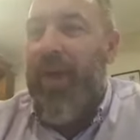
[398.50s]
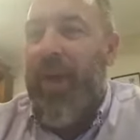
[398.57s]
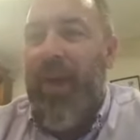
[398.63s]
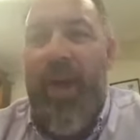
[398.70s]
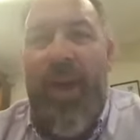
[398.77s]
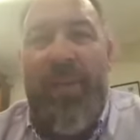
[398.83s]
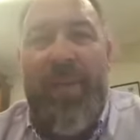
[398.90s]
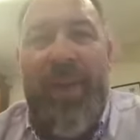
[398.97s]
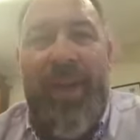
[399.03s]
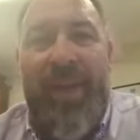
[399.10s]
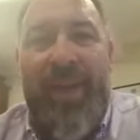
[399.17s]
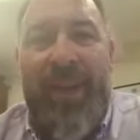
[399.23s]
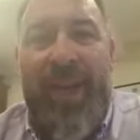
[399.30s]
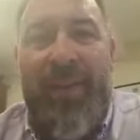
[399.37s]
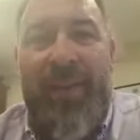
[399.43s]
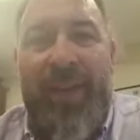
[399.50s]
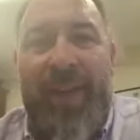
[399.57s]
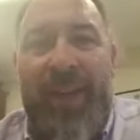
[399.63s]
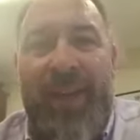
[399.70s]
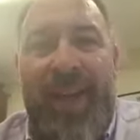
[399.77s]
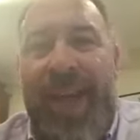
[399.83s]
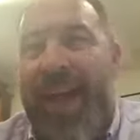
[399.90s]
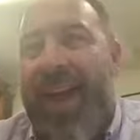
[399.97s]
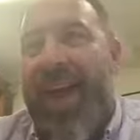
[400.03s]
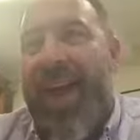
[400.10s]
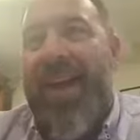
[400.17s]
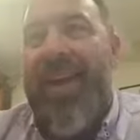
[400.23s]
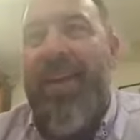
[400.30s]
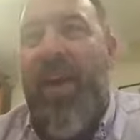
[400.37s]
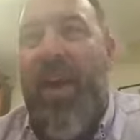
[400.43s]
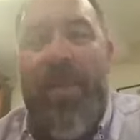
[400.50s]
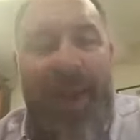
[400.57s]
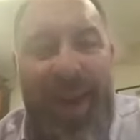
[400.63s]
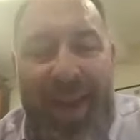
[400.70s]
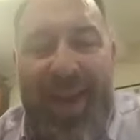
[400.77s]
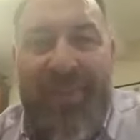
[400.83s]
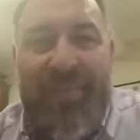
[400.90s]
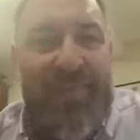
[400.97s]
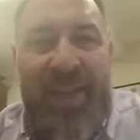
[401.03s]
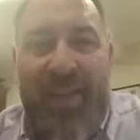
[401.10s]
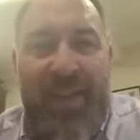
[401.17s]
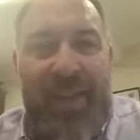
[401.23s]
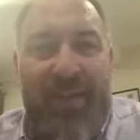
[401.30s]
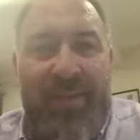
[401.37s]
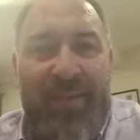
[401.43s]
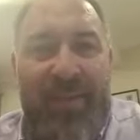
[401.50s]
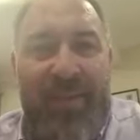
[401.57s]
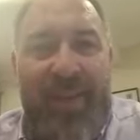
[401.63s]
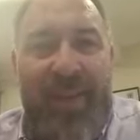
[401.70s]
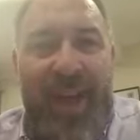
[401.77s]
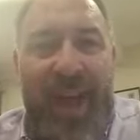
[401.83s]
liability cover, and I pay it. That's it. And